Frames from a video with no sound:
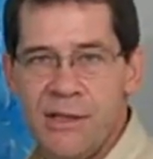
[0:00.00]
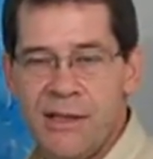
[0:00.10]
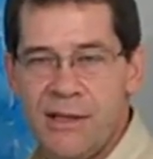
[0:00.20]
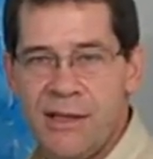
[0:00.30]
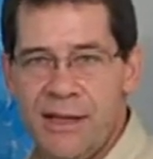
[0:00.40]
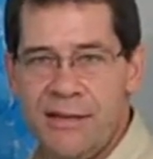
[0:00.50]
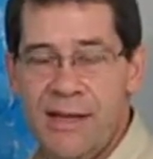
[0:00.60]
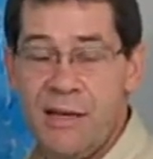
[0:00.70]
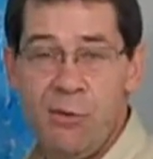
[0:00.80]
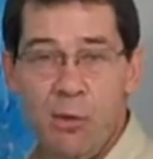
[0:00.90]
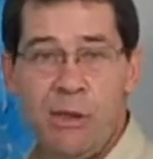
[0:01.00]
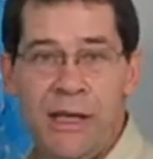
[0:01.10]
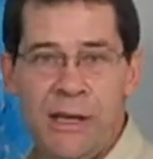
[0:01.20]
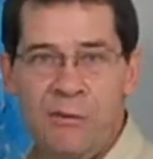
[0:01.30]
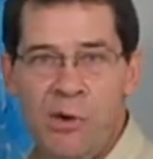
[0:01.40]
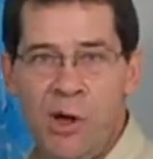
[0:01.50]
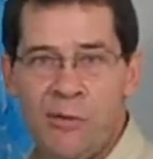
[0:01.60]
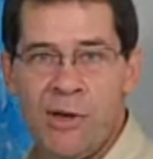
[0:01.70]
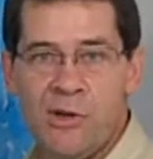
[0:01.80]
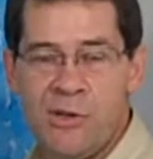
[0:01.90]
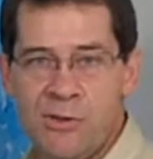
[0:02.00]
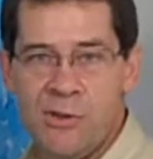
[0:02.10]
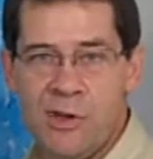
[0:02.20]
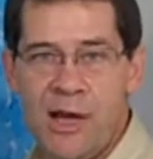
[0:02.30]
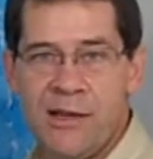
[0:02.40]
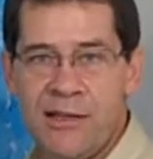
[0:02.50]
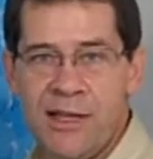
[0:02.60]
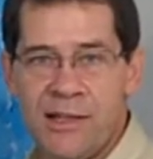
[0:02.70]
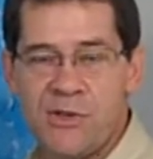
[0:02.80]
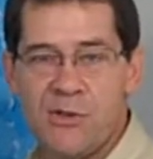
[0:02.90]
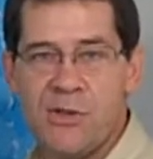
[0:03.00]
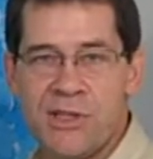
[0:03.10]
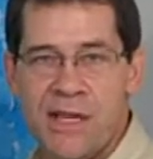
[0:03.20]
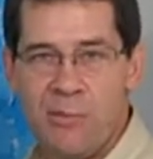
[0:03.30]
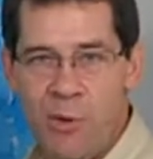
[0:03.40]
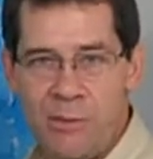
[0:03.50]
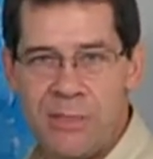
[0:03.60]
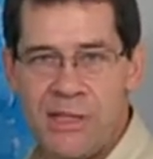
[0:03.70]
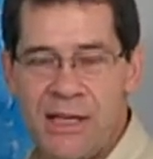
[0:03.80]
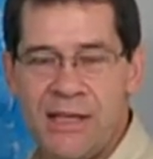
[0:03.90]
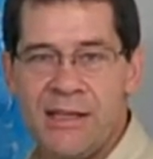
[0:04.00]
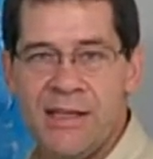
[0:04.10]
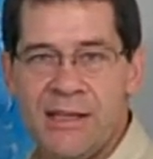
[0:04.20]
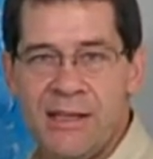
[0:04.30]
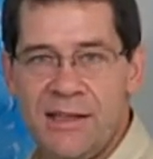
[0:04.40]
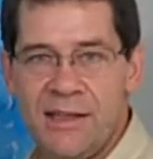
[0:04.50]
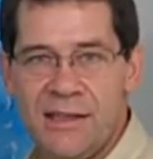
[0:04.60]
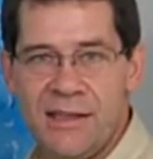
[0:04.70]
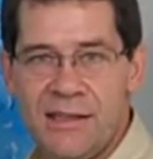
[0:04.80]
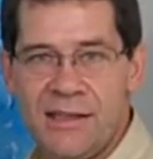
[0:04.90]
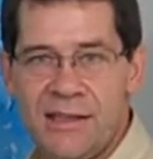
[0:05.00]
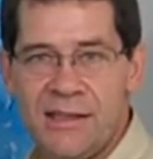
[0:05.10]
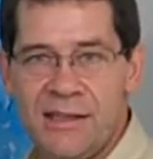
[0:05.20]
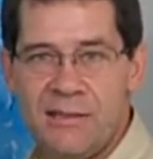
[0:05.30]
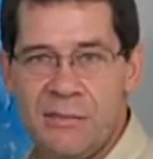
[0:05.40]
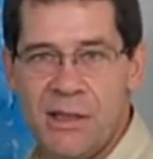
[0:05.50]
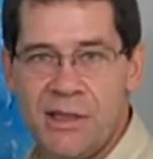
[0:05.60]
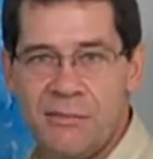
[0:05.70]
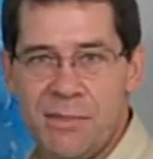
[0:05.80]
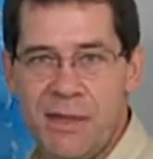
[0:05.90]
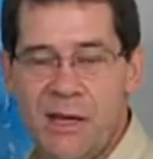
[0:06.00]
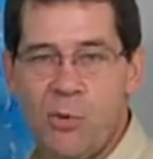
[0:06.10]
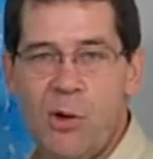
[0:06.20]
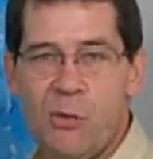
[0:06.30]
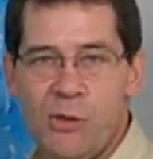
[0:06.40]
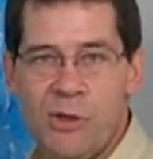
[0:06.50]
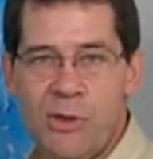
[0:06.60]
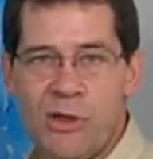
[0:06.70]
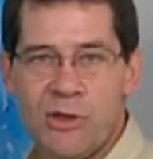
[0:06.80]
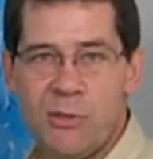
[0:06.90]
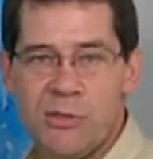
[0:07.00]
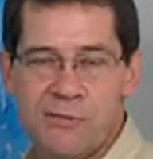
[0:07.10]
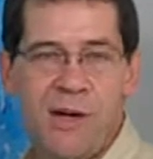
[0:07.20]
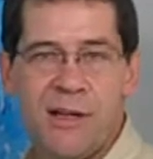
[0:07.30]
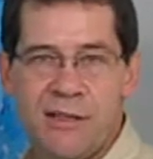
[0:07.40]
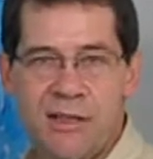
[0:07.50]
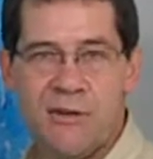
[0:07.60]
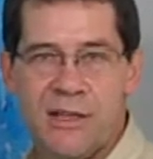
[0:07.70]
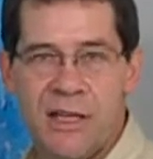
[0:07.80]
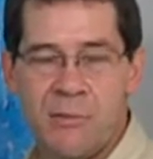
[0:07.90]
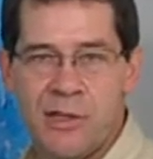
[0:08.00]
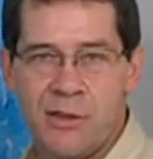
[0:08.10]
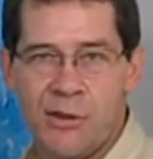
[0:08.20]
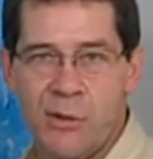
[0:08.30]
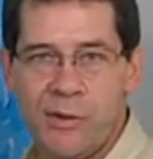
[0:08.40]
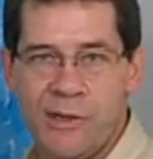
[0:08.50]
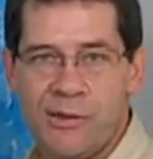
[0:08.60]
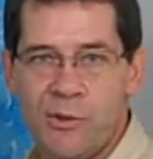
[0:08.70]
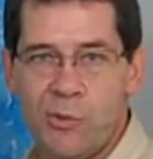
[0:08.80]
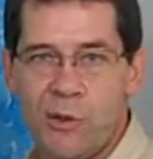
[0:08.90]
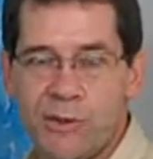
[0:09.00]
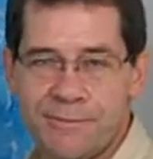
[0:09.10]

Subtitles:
And then if you want to get involved also, you can contact us through the same website and hear what we're doing in terms of volunteer teams that are going there to work.